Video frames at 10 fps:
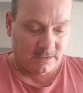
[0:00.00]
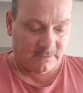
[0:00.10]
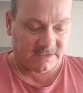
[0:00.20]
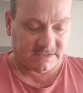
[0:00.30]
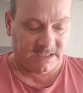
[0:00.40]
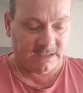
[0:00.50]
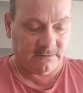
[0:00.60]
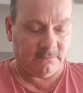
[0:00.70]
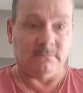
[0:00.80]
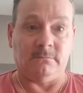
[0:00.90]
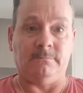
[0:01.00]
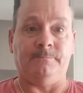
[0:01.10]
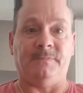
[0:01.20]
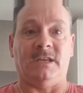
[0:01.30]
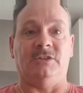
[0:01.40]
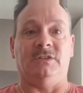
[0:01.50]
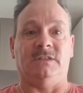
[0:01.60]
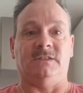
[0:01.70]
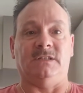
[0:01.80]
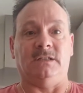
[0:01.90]
the skin, as you
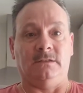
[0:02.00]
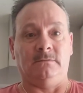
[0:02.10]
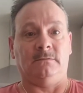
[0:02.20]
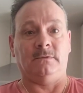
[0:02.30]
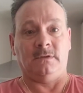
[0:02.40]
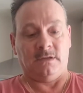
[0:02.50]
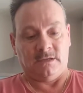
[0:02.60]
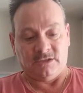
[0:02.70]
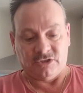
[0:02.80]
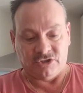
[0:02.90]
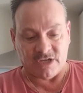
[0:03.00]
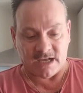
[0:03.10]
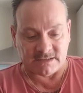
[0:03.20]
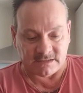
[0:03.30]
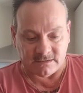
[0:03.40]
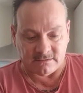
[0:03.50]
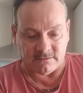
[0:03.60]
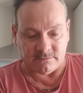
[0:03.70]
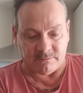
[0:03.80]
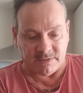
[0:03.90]
can see, just
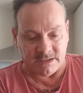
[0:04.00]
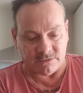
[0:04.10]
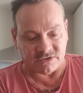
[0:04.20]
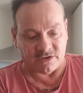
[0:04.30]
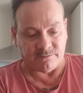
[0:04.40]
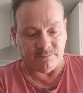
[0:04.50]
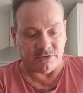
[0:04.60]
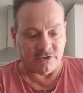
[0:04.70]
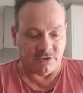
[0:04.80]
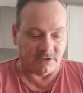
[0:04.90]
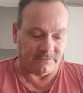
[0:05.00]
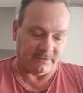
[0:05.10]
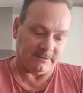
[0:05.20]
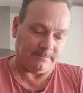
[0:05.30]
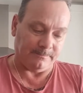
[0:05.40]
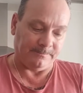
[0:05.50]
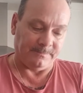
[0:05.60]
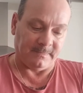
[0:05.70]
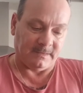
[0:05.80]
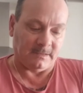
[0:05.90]
peels off beautifully,
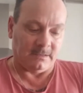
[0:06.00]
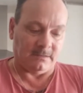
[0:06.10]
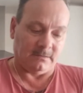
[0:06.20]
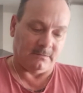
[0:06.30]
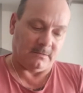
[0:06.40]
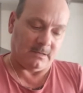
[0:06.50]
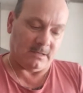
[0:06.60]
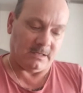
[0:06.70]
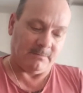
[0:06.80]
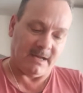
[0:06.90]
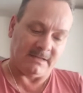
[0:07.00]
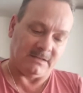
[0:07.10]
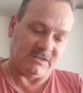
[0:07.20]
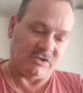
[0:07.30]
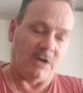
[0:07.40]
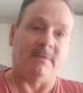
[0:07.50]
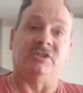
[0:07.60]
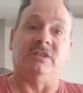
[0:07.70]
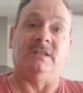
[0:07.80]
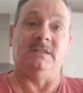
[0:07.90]
and it makes it so
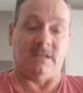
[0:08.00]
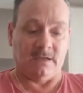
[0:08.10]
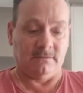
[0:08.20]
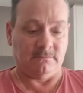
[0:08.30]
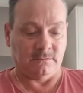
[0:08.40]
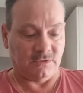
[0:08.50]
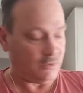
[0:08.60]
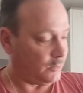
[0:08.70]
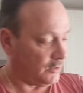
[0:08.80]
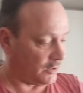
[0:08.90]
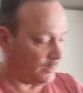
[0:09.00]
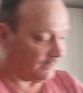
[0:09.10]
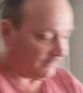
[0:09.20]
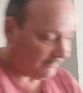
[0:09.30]
much easier to work with.